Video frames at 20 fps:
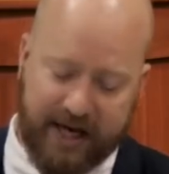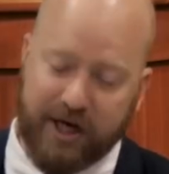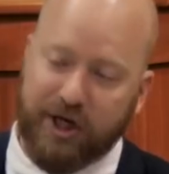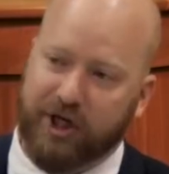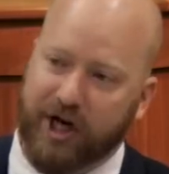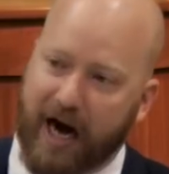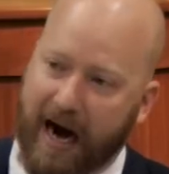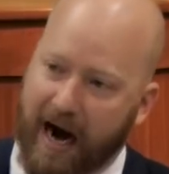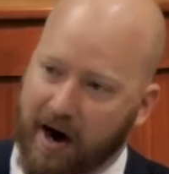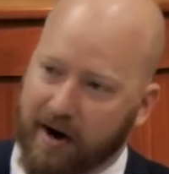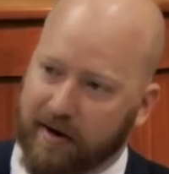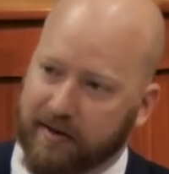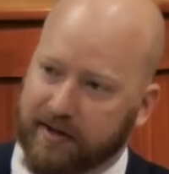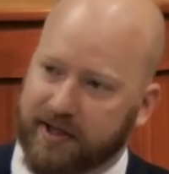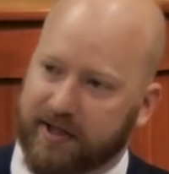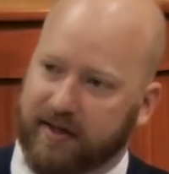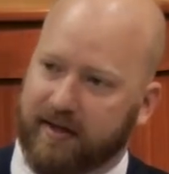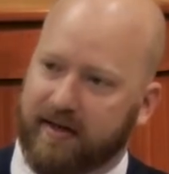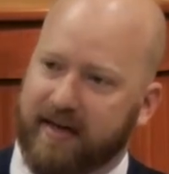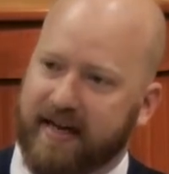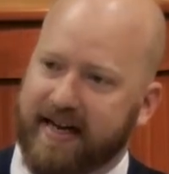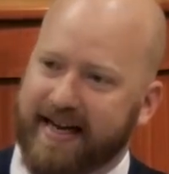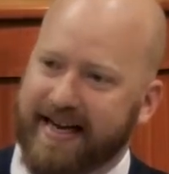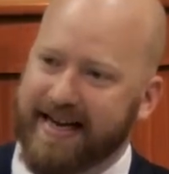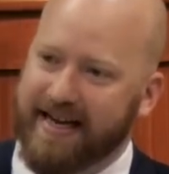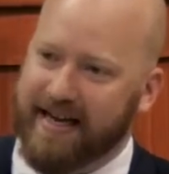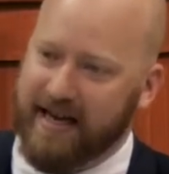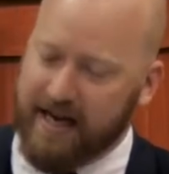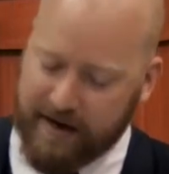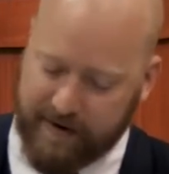he shares,
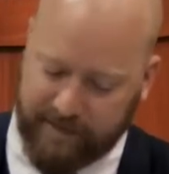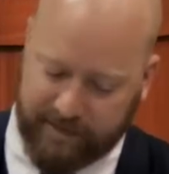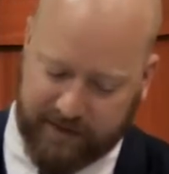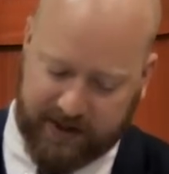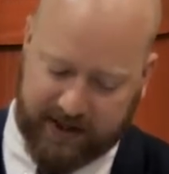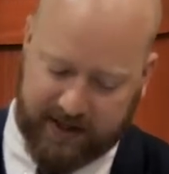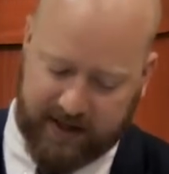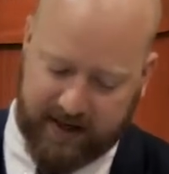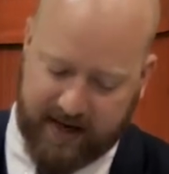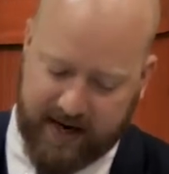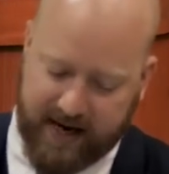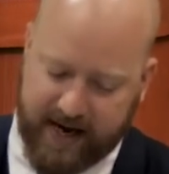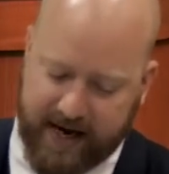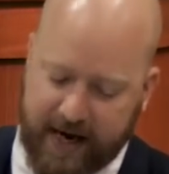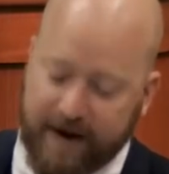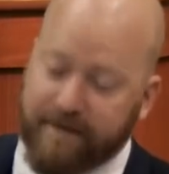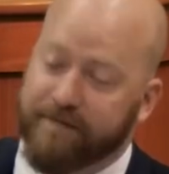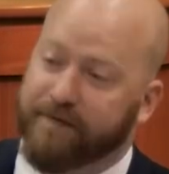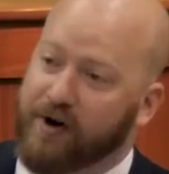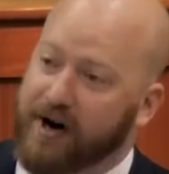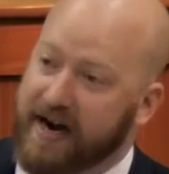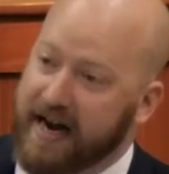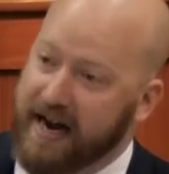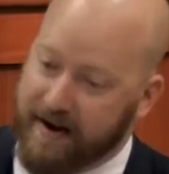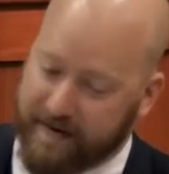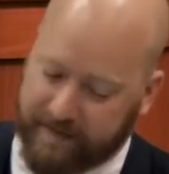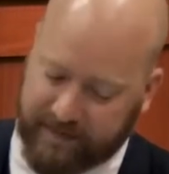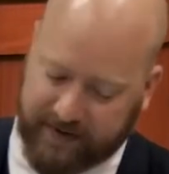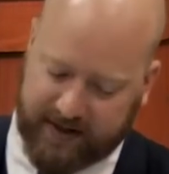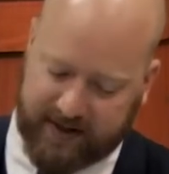he gives, he
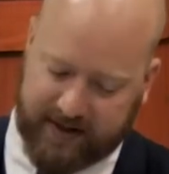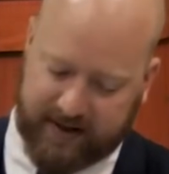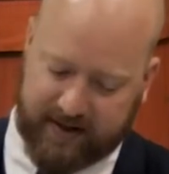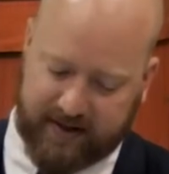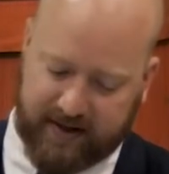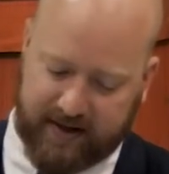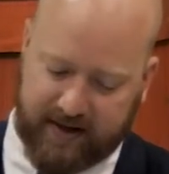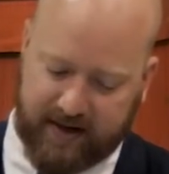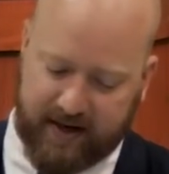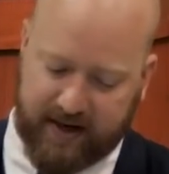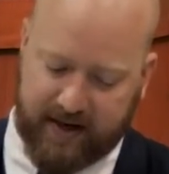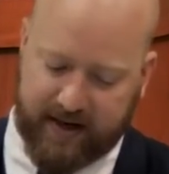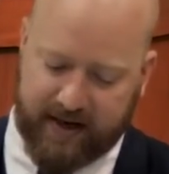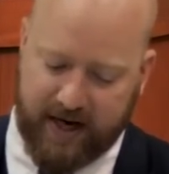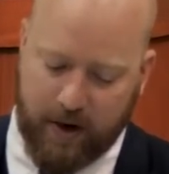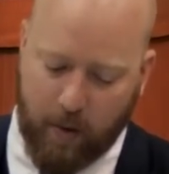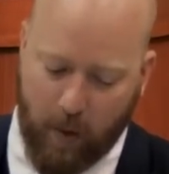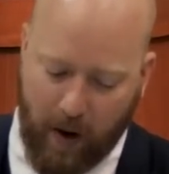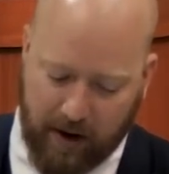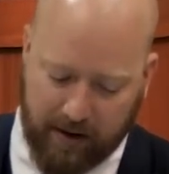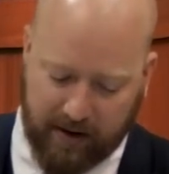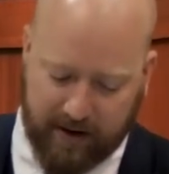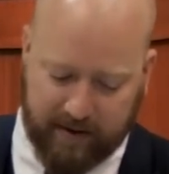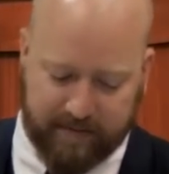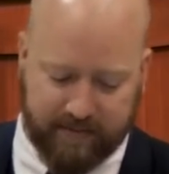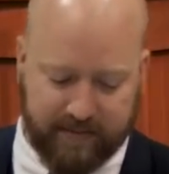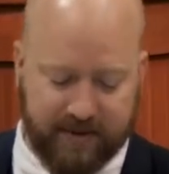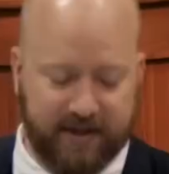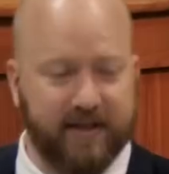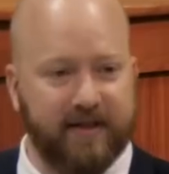forgives, he
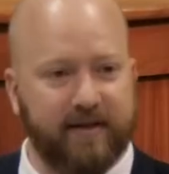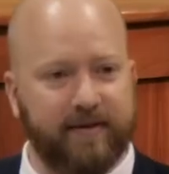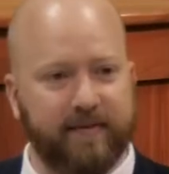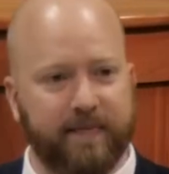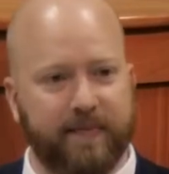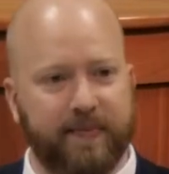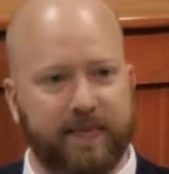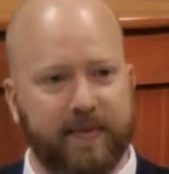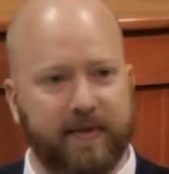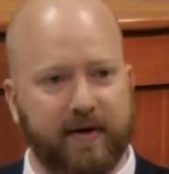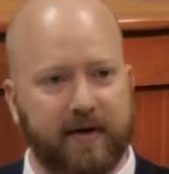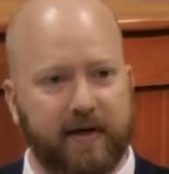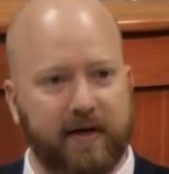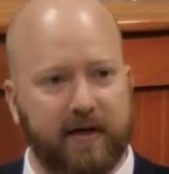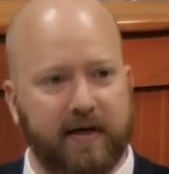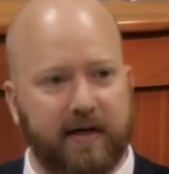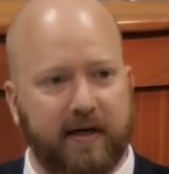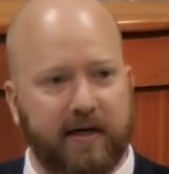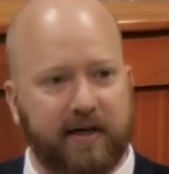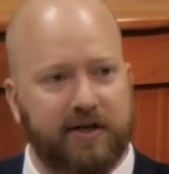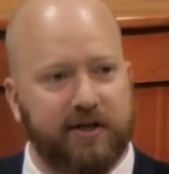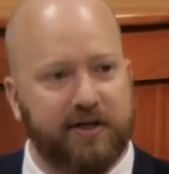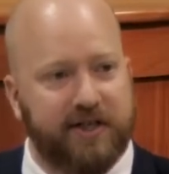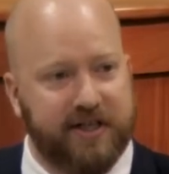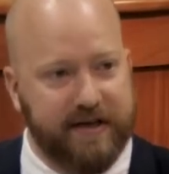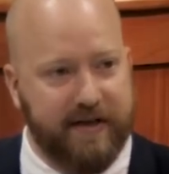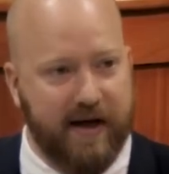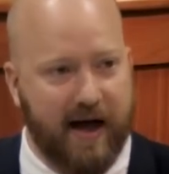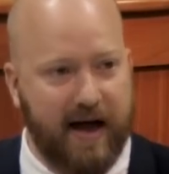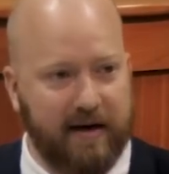welcomes. Do you
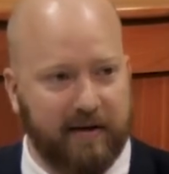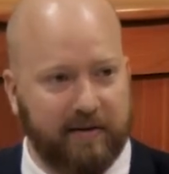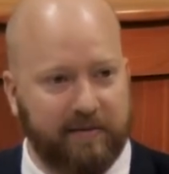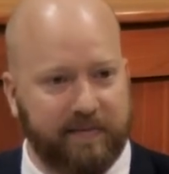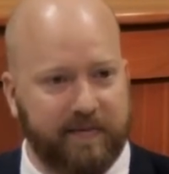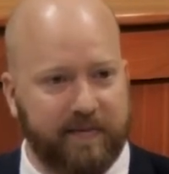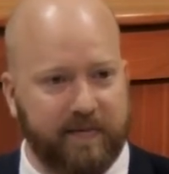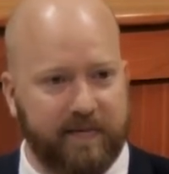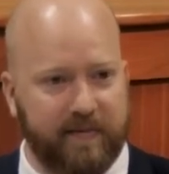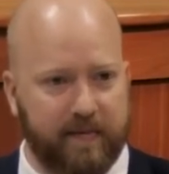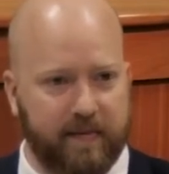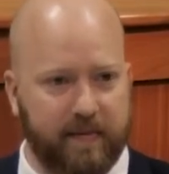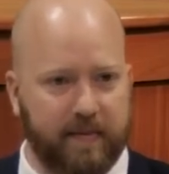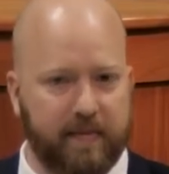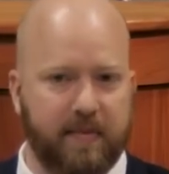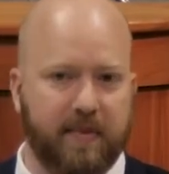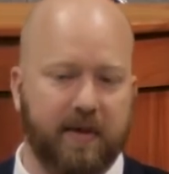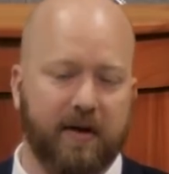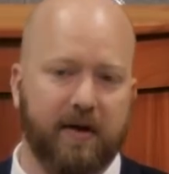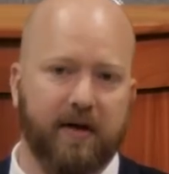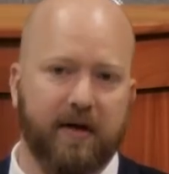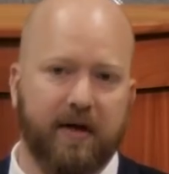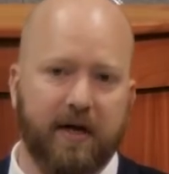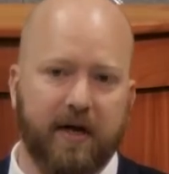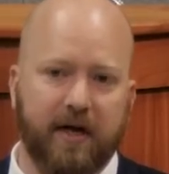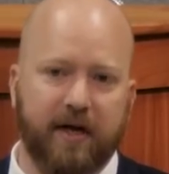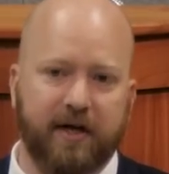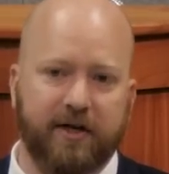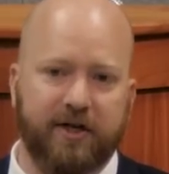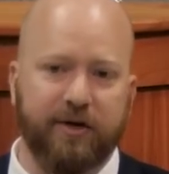see that?
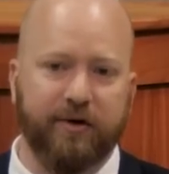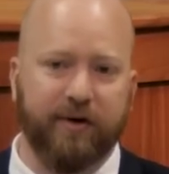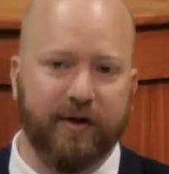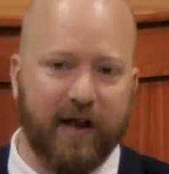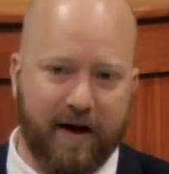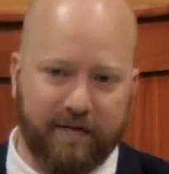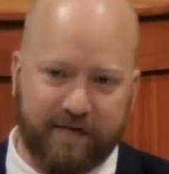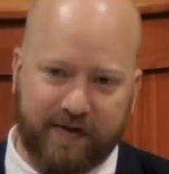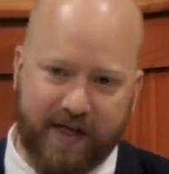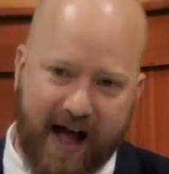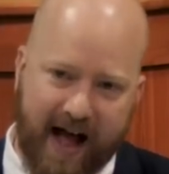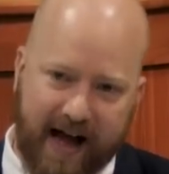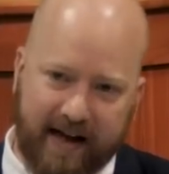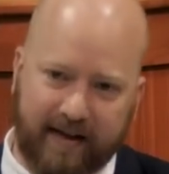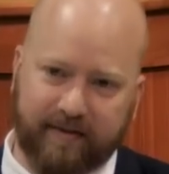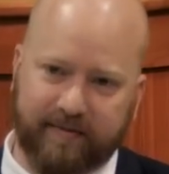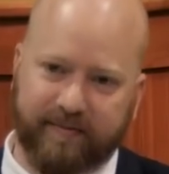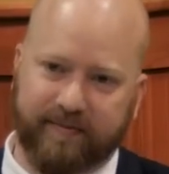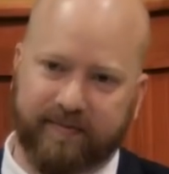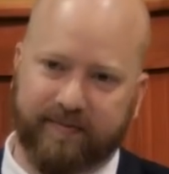Do you love that?